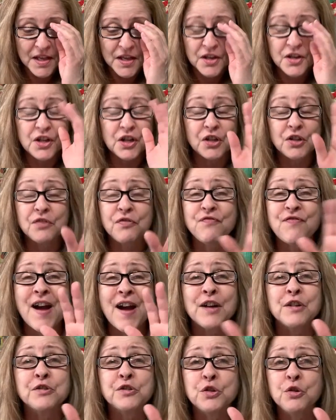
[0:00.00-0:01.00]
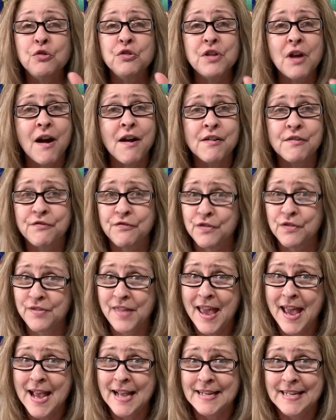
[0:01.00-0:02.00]
You're far too young for
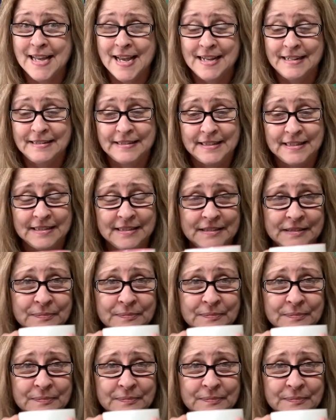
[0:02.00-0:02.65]
that yet.